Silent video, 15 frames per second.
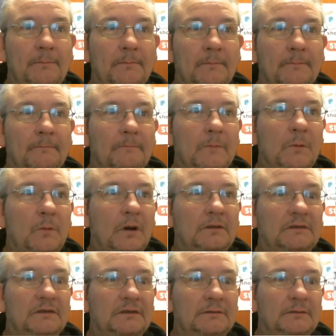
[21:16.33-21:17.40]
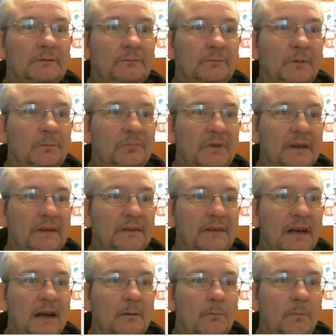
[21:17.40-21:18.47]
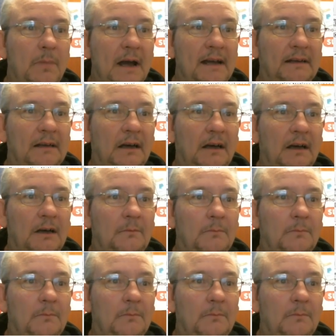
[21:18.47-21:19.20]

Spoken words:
We bring that back up,